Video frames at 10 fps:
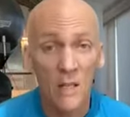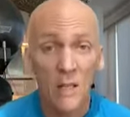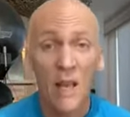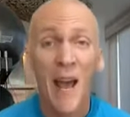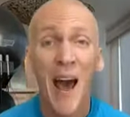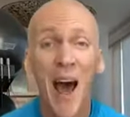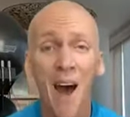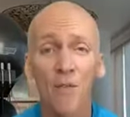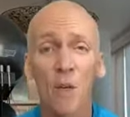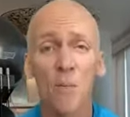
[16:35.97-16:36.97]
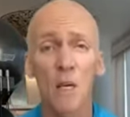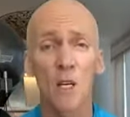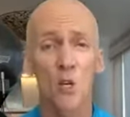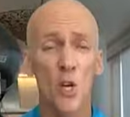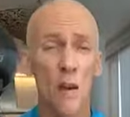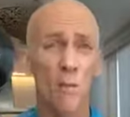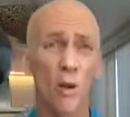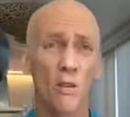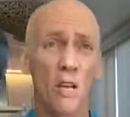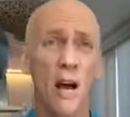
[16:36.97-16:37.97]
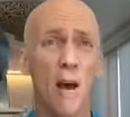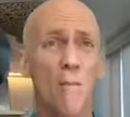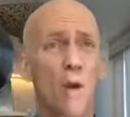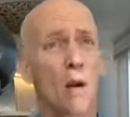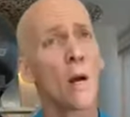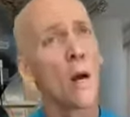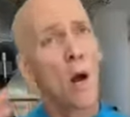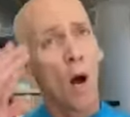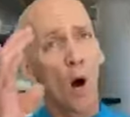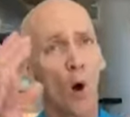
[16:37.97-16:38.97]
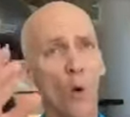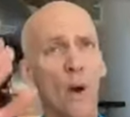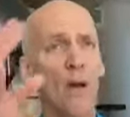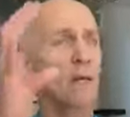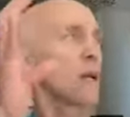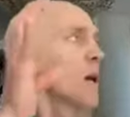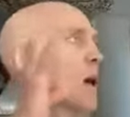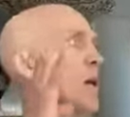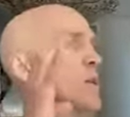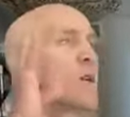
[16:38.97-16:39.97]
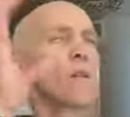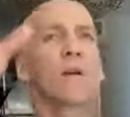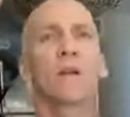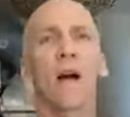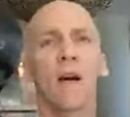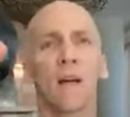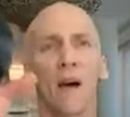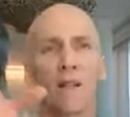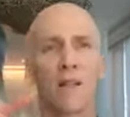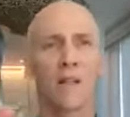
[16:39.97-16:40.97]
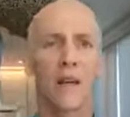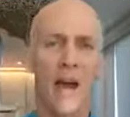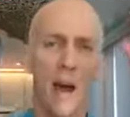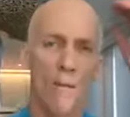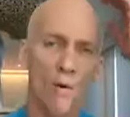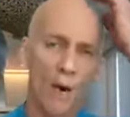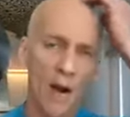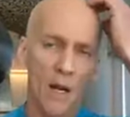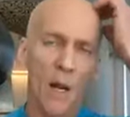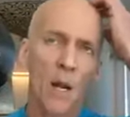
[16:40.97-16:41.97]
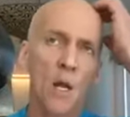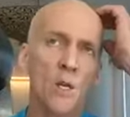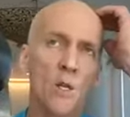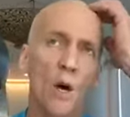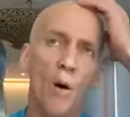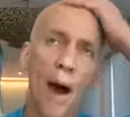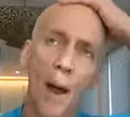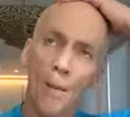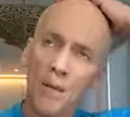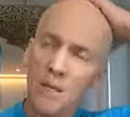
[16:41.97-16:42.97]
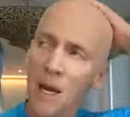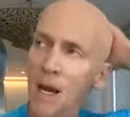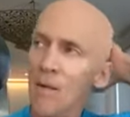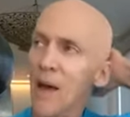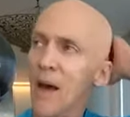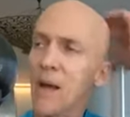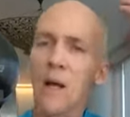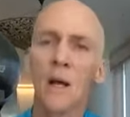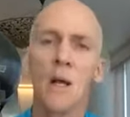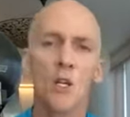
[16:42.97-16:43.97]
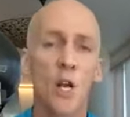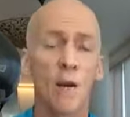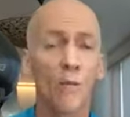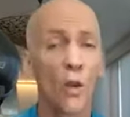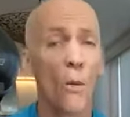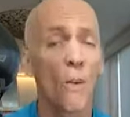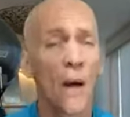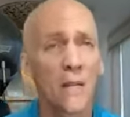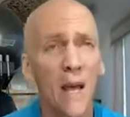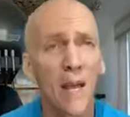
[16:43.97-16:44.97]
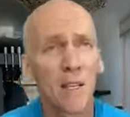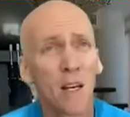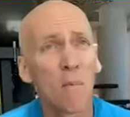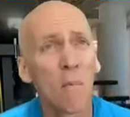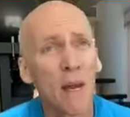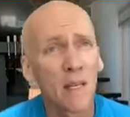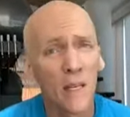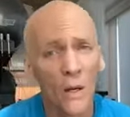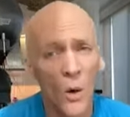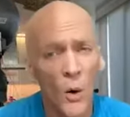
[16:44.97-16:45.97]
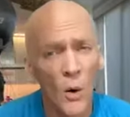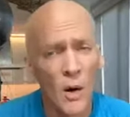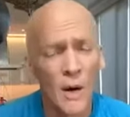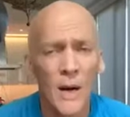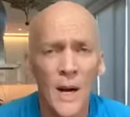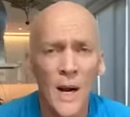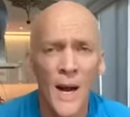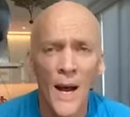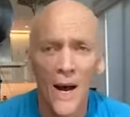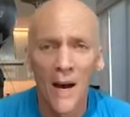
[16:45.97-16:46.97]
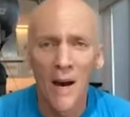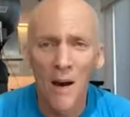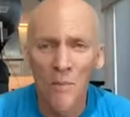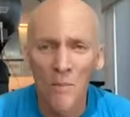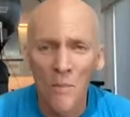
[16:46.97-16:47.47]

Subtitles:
they have to be in shape all the time. They're always under the light, under the camera, right? So I would say that Jennifer Lopez has an amazing core. I'm